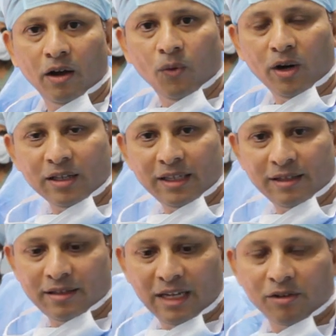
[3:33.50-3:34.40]
what are
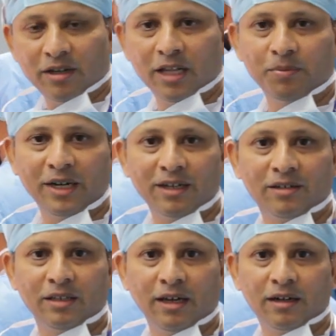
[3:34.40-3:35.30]
these liver
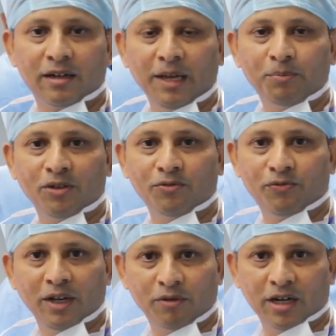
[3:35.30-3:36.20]
transplantation? There are types of
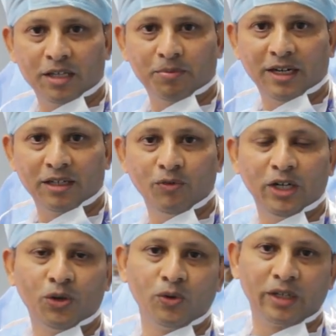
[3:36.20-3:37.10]
liver transplantation.
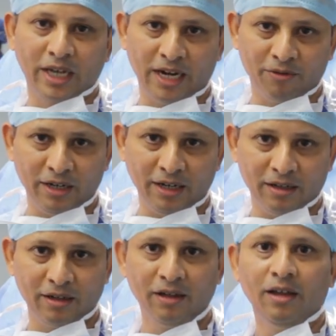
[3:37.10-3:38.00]
We do
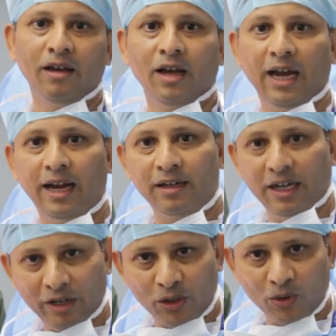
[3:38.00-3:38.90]
cadaveric and
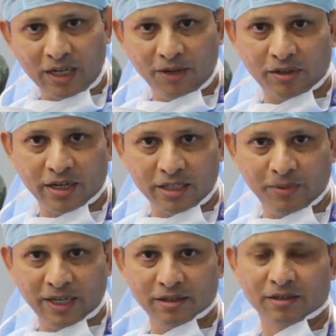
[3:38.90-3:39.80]
living donor liver
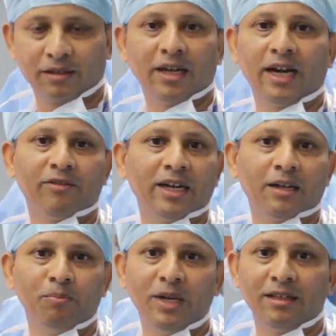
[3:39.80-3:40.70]
transplantation.
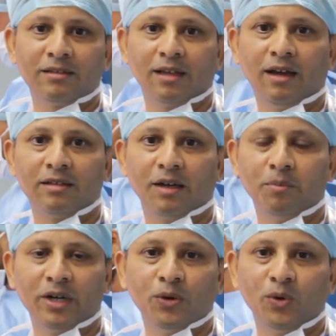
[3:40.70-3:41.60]
Cadaveric means
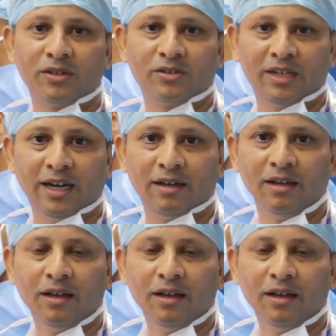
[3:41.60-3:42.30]
somebody who is dead,